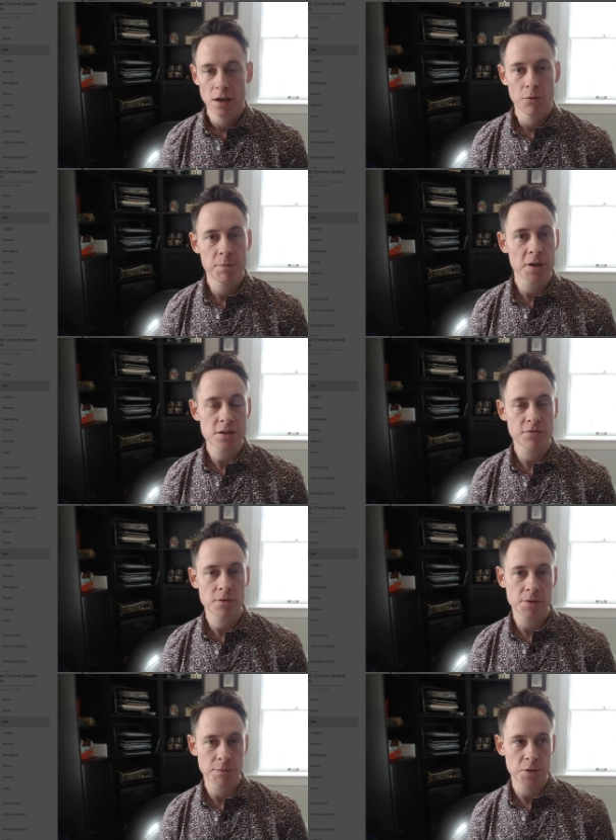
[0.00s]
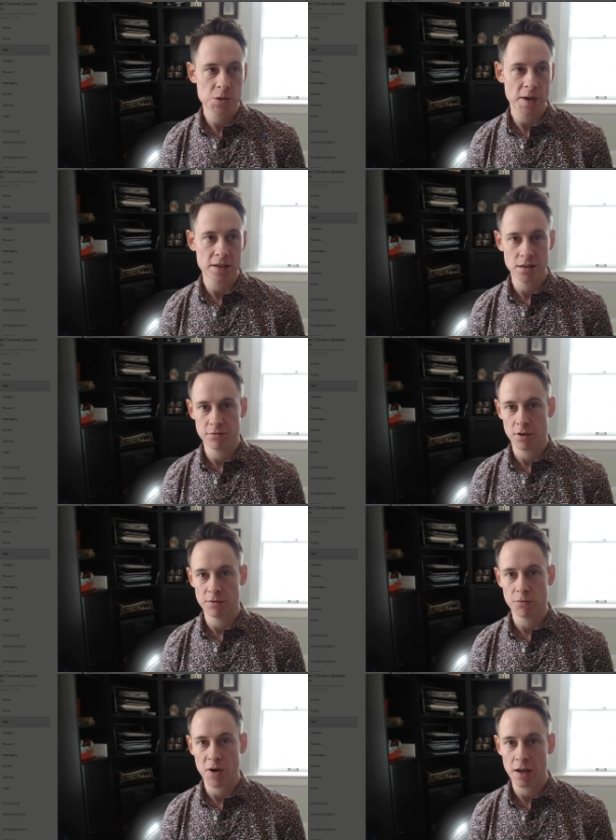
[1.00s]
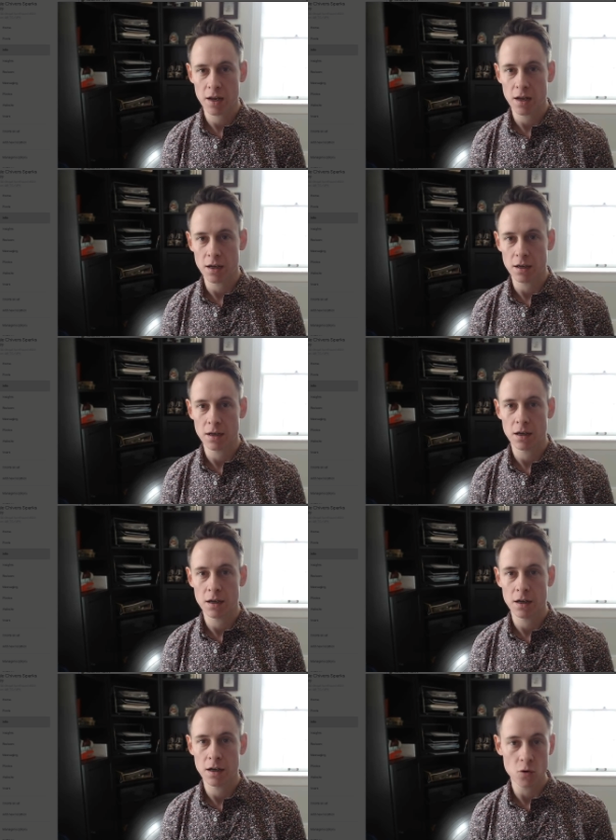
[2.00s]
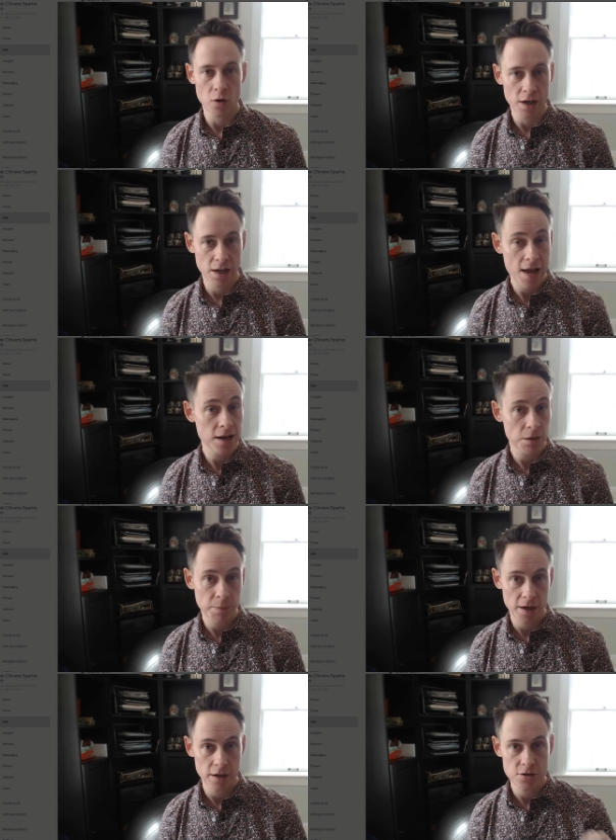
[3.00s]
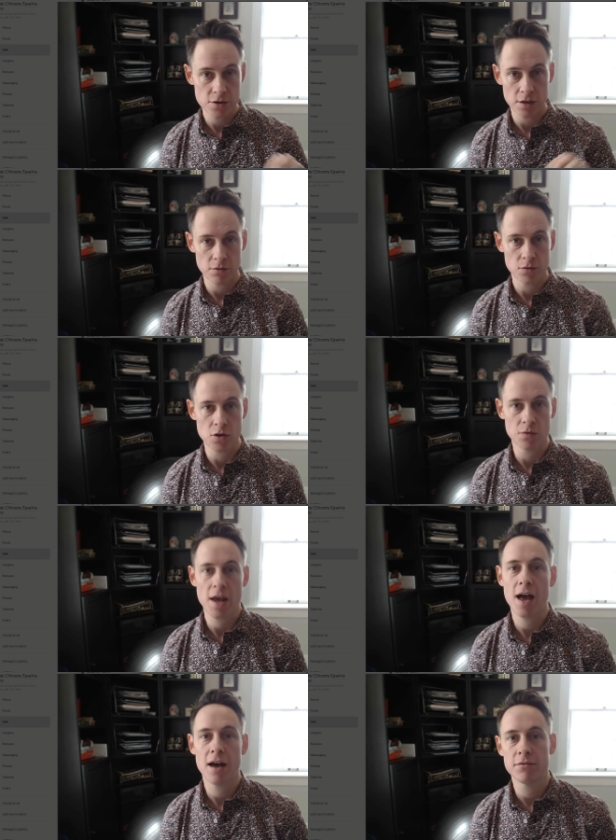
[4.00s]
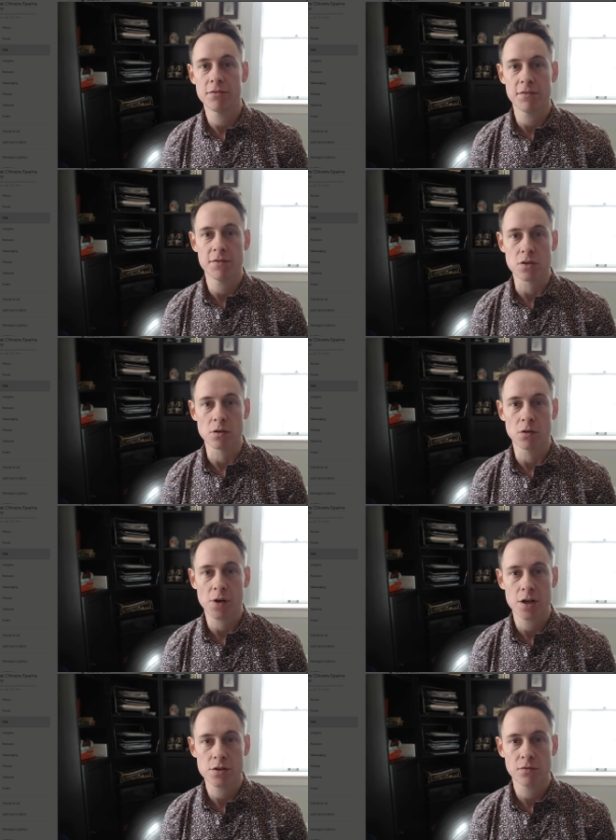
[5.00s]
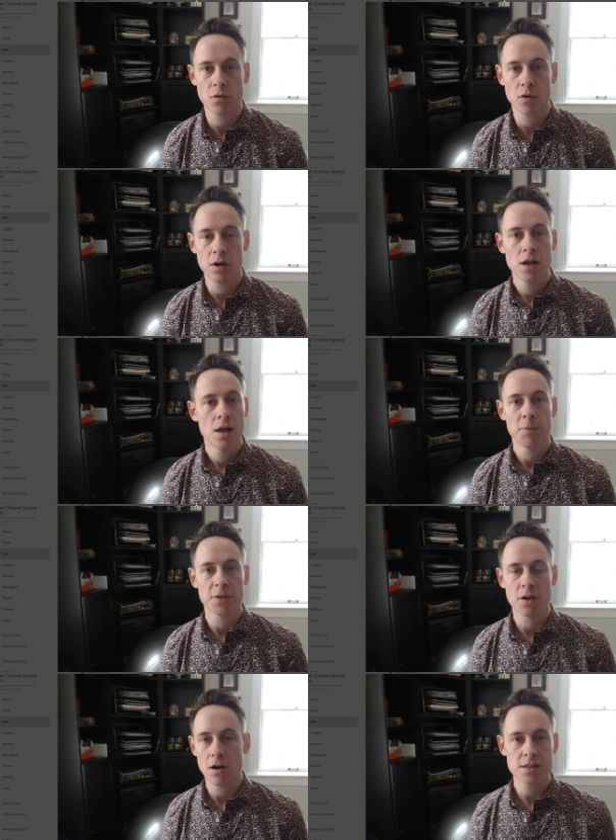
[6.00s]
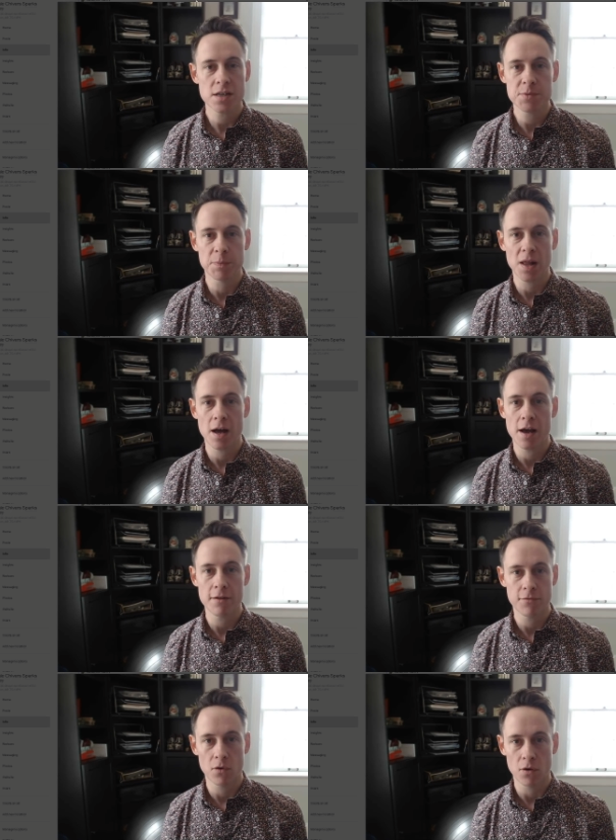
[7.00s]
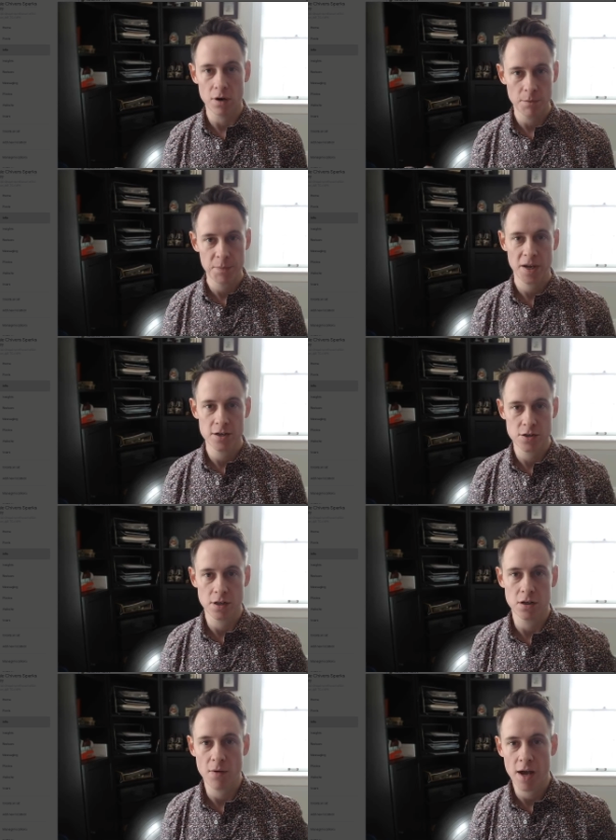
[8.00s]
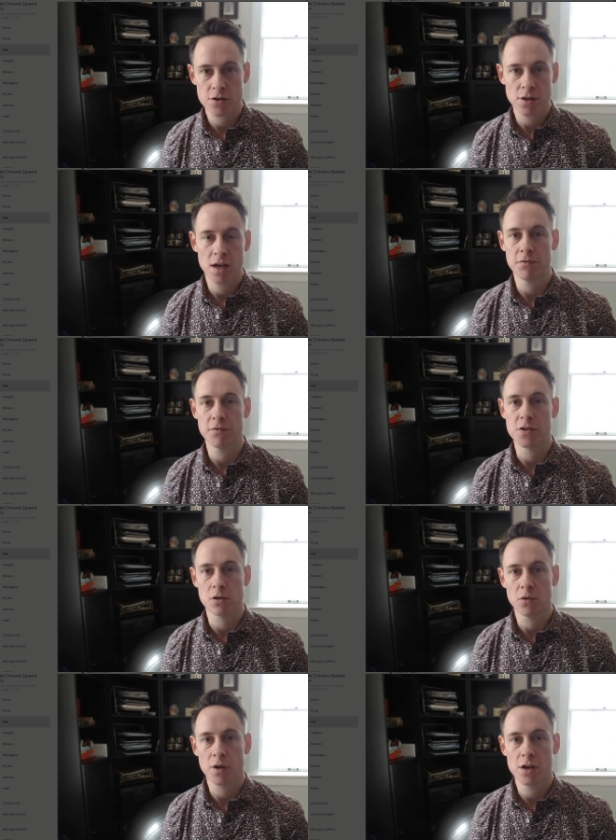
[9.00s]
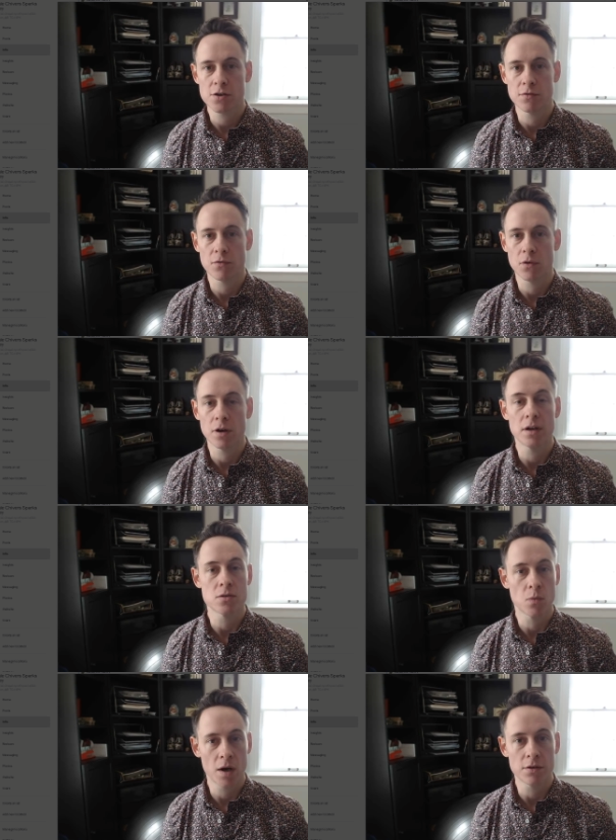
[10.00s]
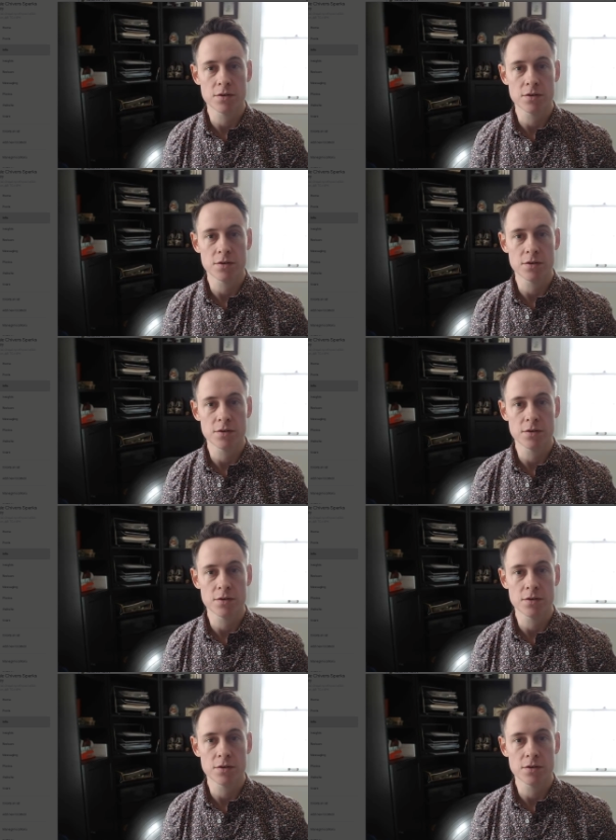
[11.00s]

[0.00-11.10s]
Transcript: We built it from the perspective of ranking an organic page that you don't have a physical location for, but the concepts apply for a page that you actually have a physical location for as well.